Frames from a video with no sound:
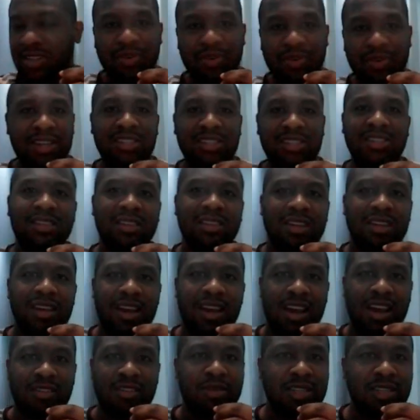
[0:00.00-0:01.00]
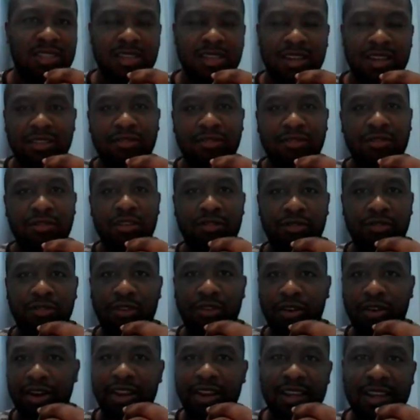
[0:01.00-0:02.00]
answering the question, I've been studying
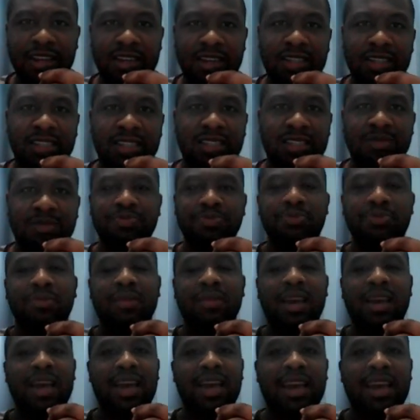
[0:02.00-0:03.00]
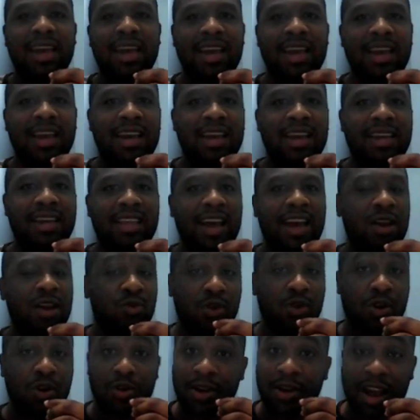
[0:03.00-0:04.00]
for 4 years,
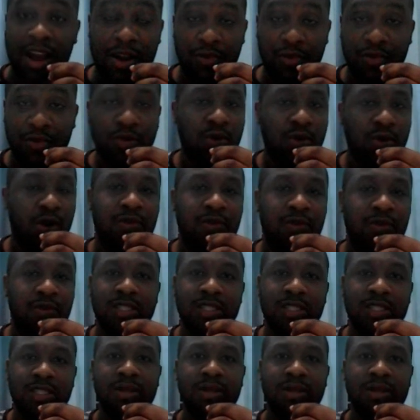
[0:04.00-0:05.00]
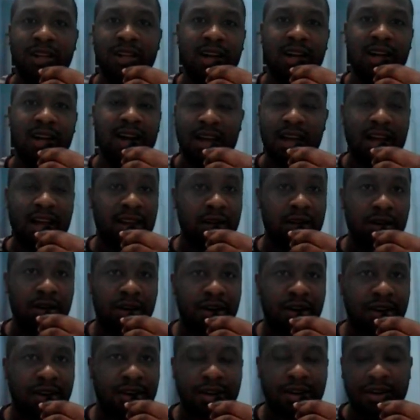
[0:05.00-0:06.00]
and I will always be
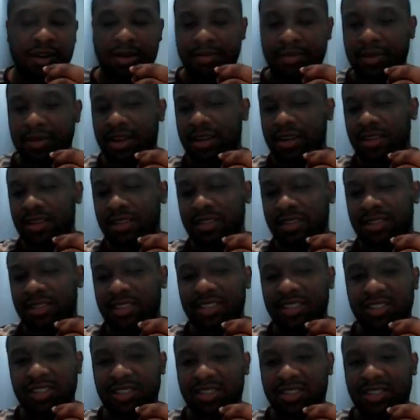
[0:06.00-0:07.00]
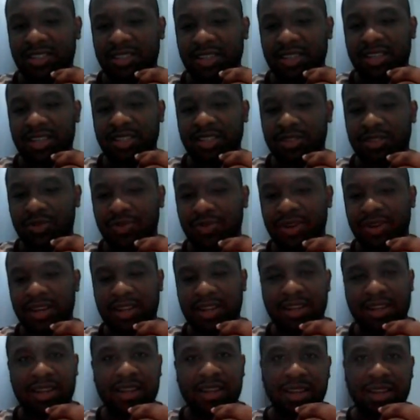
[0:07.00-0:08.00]
a learner, because it's
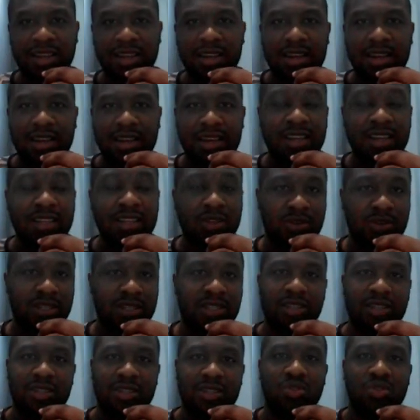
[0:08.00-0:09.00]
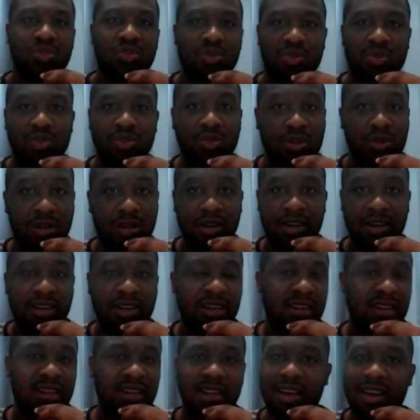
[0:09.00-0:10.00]
really interesting
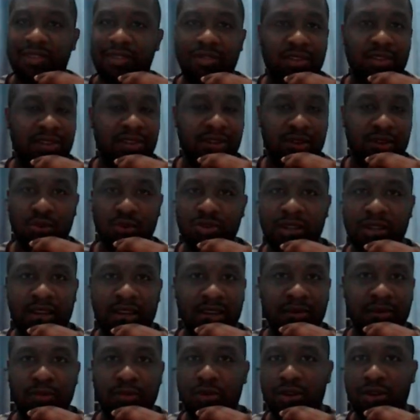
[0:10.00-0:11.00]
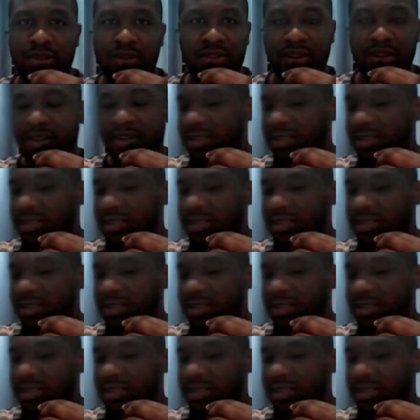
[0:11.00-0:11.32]
to learn every single day